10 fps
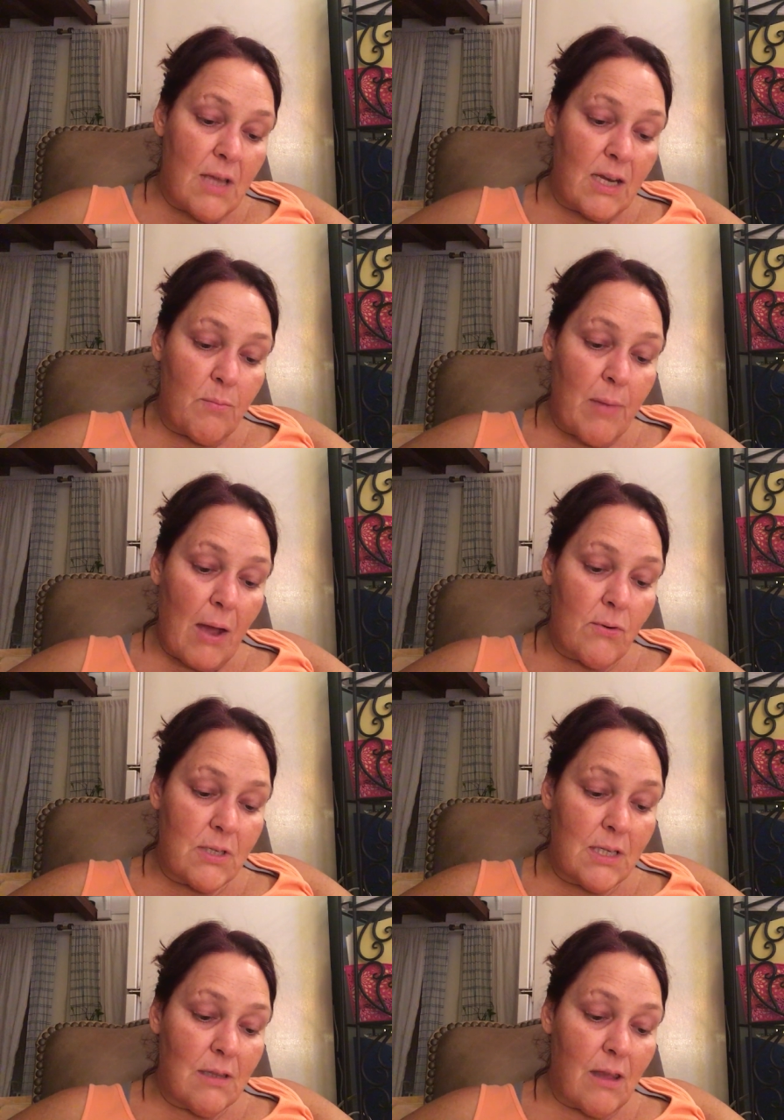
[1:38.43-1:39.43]
and abound
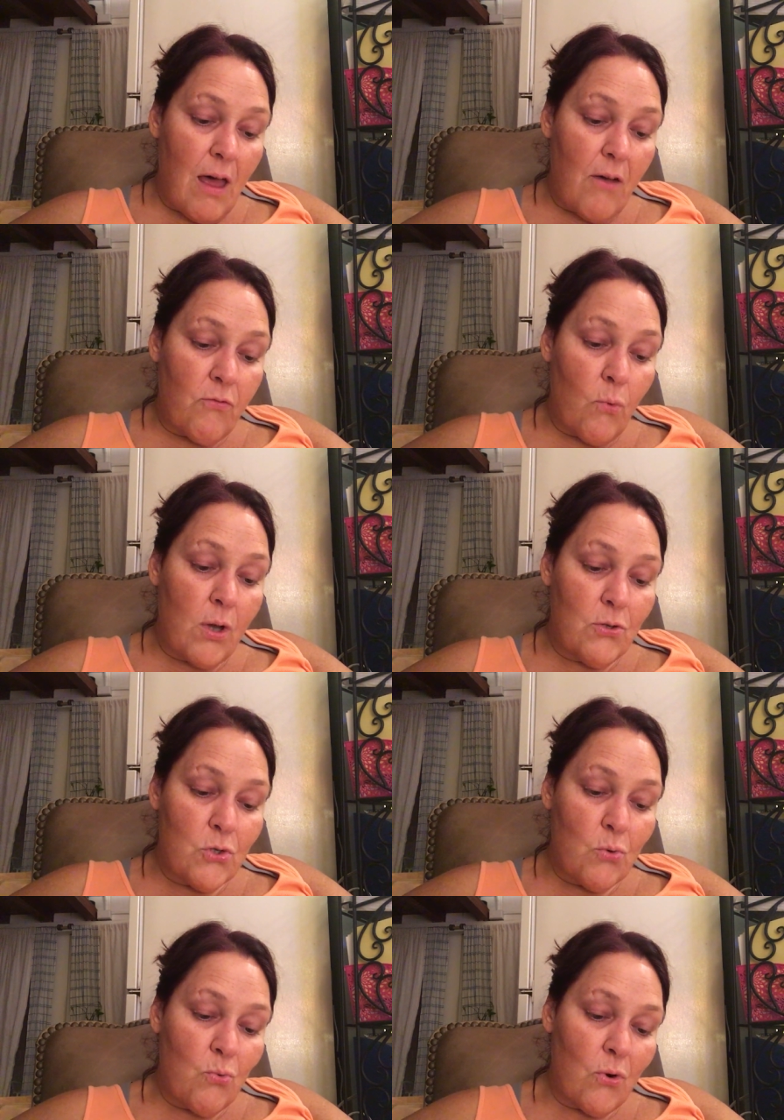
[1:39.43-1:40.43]
in love one
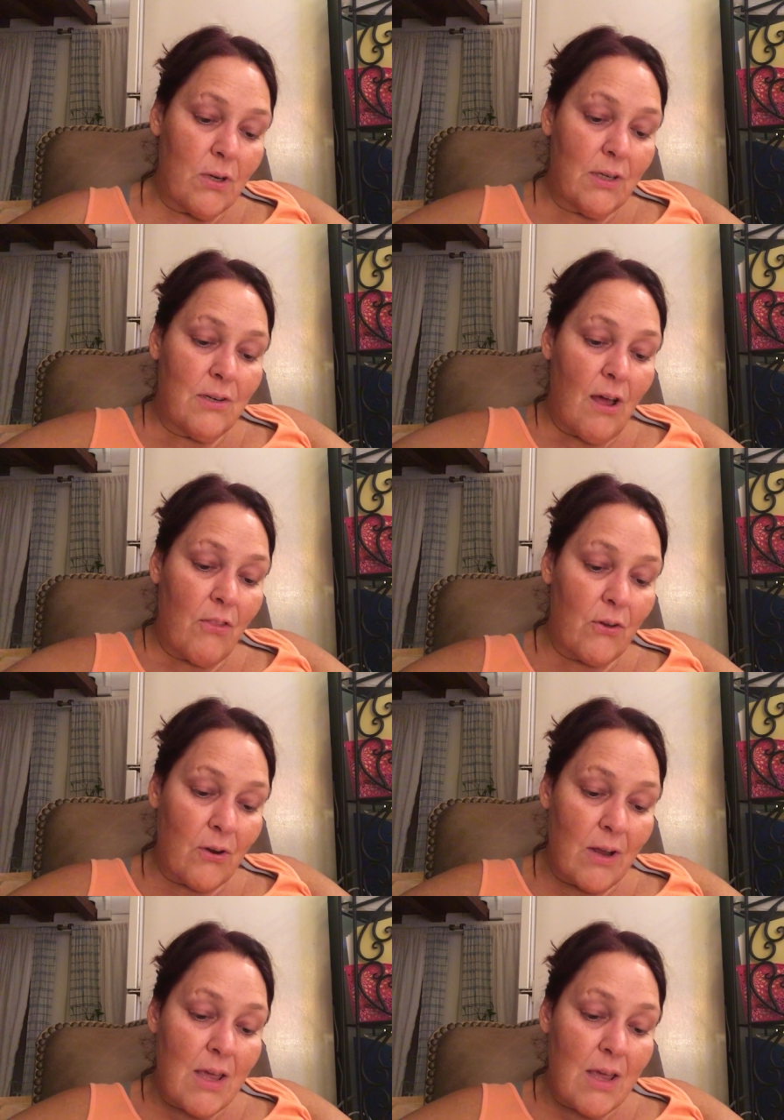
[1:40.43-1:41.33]
toward another,